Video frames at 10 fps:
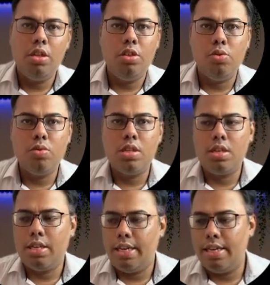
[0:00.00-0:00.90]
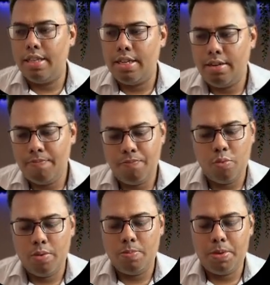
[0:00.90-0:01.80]
user, and then
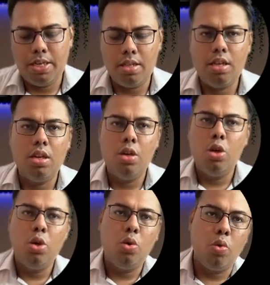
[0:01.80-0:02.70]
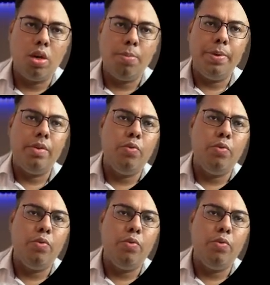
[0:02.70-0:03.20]
we will print the total bill.